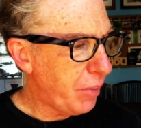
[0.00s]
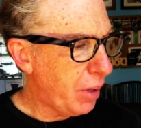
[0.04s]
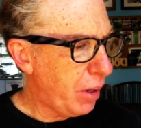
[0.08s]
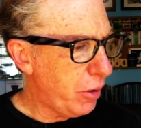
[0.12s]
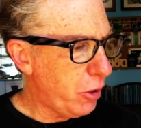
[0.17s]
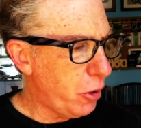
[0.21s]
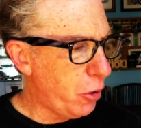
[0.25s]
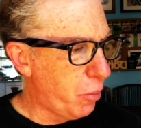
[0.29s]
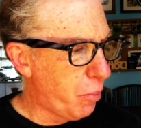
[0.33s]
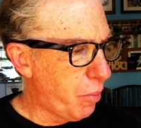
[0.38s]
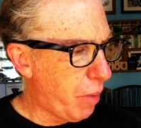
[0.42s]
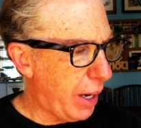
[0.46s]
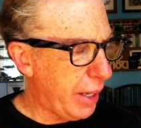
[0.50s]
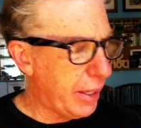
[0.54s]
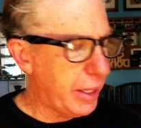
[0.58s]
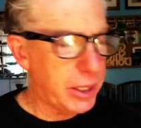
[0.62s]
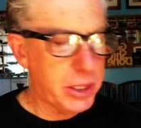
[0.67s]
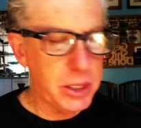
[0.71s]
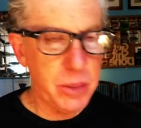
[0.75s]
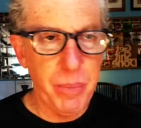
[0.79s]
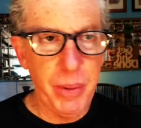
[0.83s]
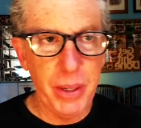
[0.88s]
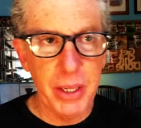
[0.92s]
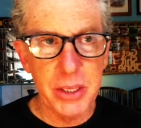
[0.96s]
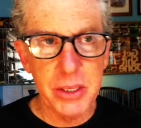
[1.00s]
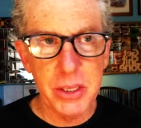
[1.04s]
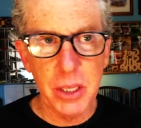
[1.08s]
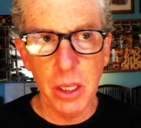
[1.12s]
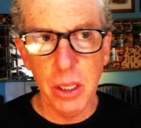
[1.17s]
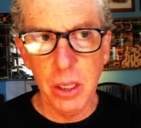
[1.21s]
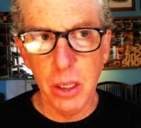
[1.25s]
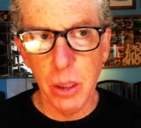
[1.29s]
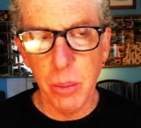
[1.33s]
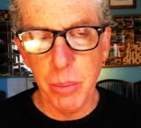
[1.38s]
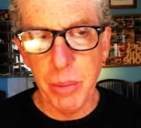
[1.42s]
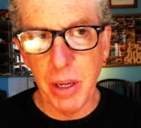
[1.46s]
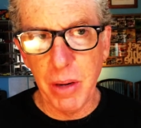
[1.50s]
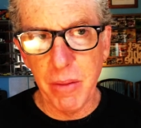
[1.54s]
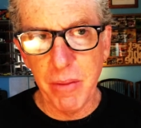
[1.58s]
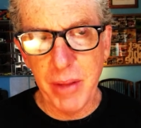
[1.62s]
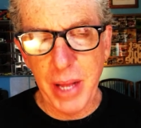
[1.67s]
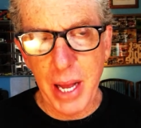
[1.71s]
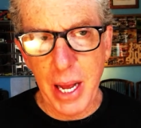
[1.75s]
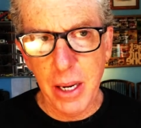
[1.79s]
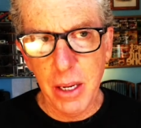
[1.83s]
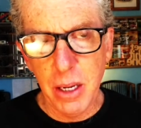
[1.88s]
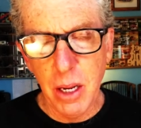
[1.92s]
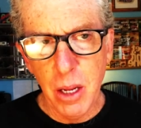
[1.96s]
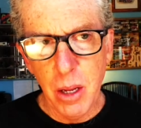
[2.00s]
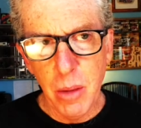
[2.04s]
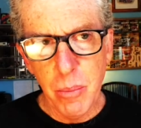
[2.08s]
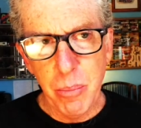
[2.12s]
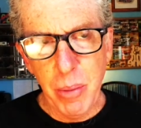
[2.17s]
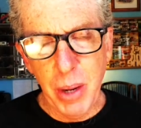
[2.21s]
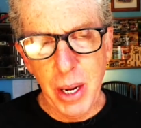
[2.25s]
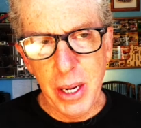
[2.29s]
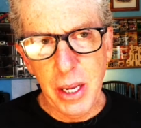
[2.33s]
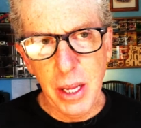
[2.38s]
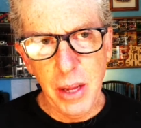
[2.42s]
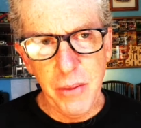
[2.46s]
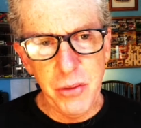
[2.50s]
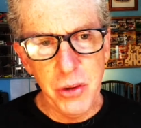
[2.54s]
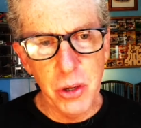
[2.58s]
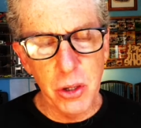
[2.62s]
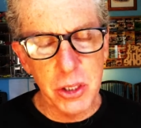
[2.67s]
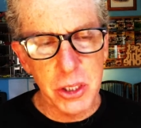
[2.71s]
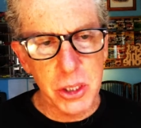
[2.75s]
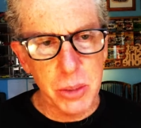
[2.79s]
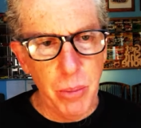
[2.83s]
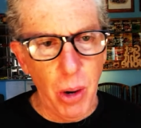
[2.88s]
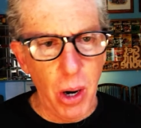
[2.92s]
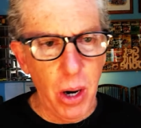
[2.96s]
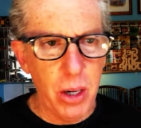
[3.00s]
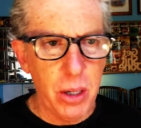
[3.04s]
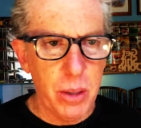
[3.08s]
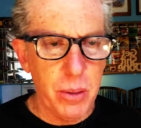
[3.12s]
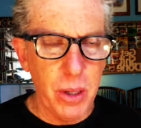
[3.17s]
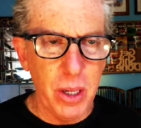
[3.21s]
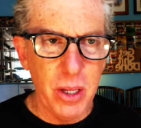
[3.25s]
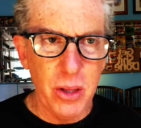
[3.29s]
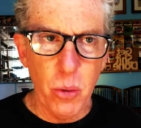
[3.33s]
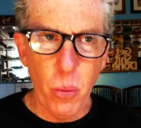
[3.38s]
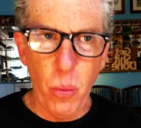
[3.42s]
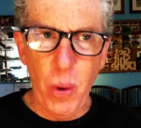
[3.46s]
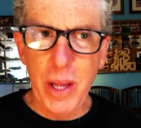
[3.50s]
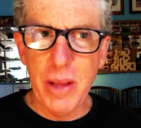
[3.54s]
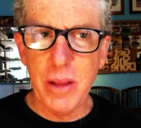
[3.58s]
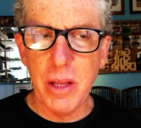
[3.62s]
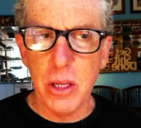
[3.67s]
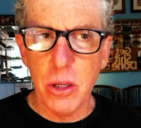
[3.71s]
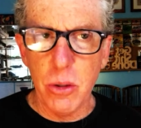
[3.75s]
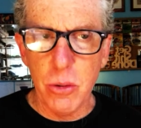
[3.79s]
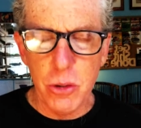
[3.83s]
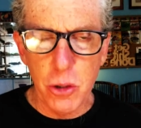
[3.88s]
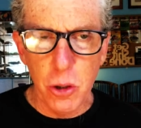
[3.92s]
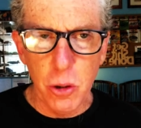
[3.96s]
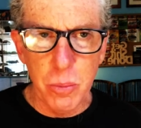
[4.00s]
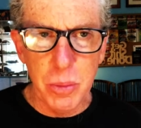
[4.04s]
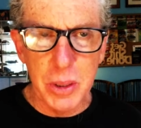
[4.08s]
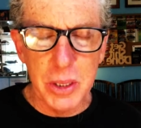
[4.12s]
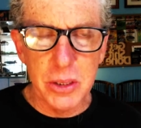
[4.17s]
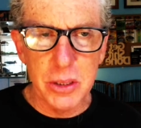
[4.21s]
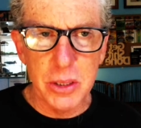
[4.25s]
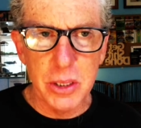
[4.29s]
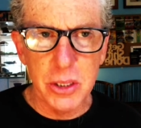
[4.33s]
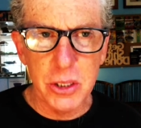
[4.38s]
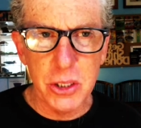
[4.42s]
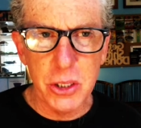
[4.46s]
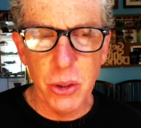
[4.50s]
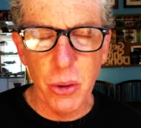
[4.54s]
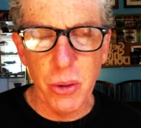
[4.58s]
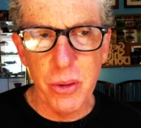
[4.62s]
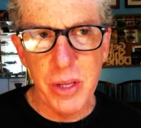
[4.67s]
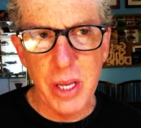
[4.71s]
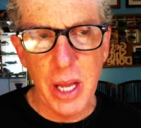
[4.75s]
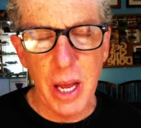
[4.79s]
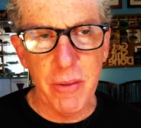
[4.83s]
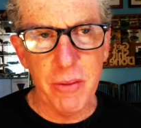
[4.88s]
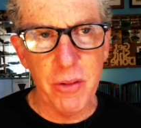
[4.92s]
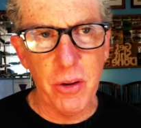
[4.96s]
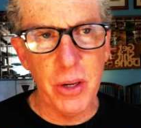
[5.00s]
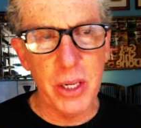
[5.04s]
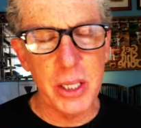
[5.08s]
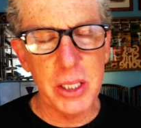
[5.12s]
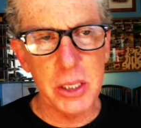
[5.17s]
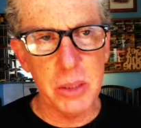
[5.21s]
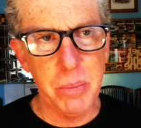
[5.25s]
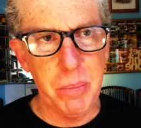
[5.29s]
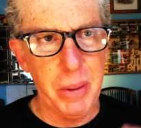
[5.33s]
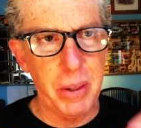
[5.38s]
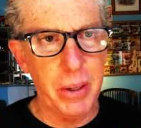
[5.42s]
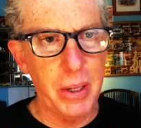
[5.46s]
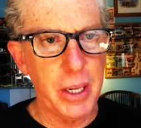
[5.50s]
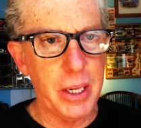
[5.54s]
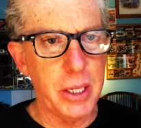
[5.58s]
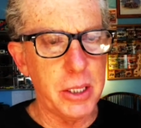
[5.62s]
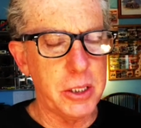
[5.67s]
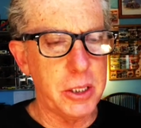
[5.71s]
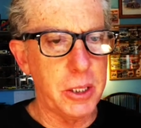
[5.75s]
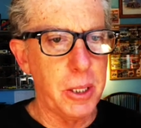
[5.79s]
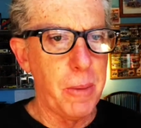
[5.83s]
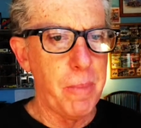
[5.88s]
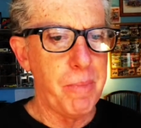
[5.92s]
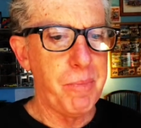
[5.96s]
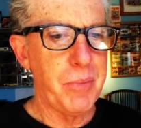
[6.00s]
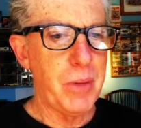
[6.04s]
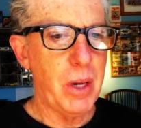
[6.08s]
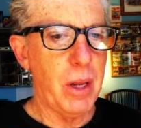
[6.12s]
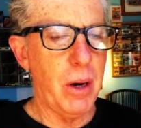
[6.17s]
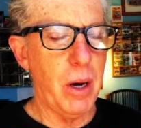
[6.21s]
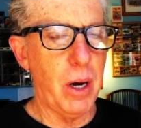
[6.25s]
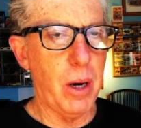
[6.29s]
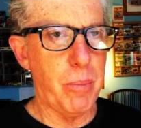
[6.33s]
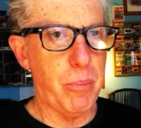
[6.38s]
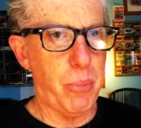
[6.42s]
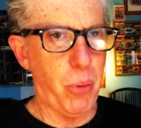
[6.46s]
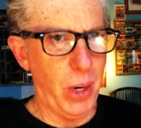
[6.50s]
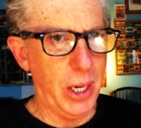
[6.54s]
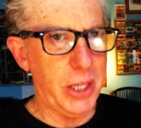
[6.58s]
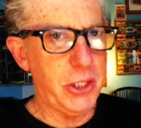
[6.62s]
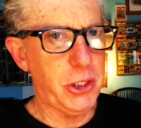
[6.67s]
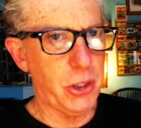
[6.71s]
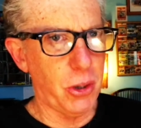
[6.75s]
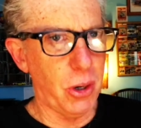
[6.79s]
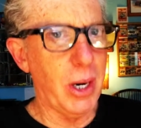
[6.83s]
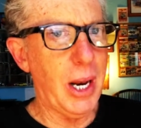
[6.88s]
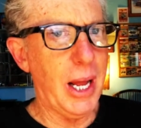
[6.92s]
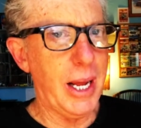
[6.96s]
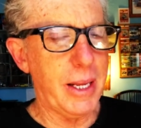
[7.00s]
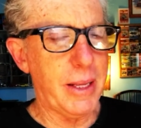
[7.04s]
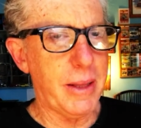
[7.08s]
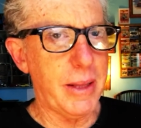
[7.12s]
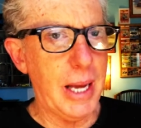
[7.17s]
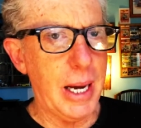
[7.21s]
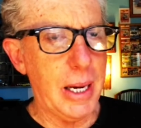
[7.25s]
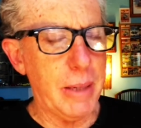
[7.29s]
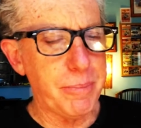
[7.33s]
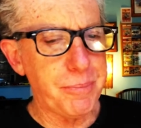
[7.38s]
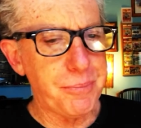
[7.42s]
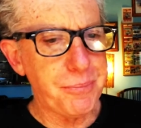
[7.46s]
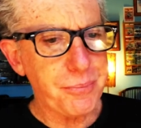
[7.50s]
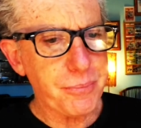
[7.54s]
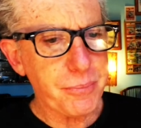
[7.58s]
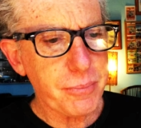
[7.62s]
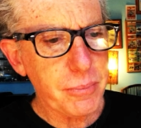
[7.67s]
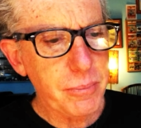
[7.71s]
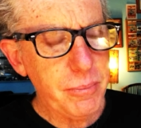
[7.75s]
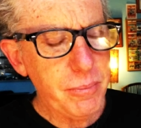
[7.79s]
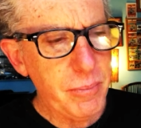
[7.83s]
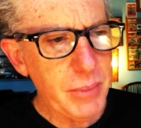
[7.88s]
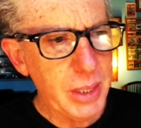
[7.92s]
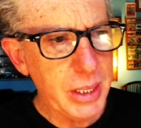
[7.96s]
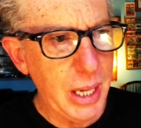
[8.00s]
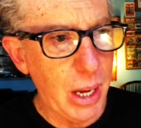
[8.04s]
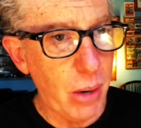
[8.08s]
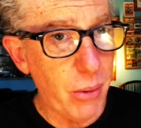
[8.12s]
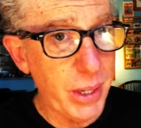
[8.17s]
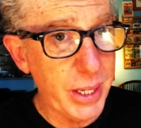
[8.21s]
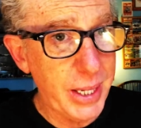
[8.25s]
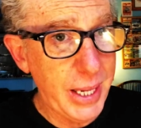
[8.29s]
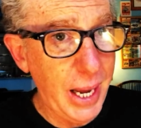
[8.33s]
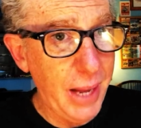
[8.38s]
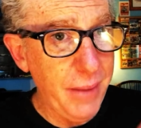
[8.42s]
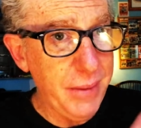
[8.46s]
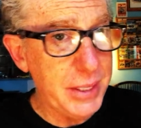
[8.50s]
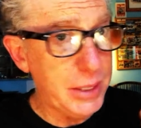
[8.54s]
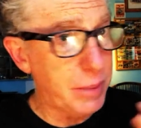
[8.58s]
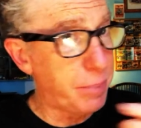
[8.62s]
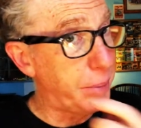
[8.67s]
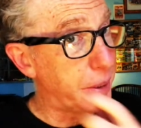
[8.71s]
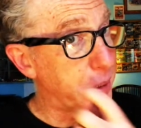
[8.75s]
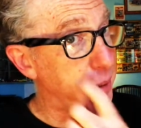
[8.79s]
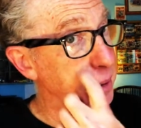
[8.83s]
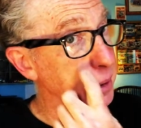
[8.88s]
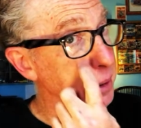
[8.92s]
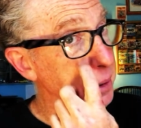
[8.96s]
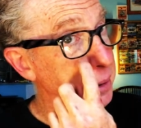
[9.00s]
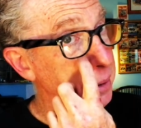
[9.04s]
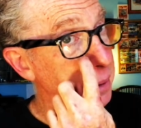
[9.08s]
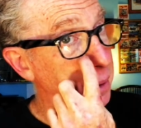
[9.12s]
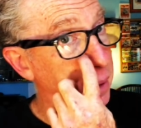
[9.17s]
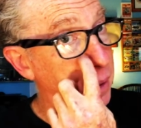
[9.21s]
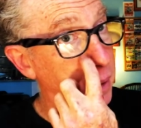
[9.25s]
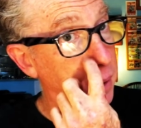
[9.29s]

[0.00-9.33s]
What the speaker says: you might experience a little bit of that. But if you're smart in the way that you do business, you'll never experience a pressure like that. Now, in Kathy's business,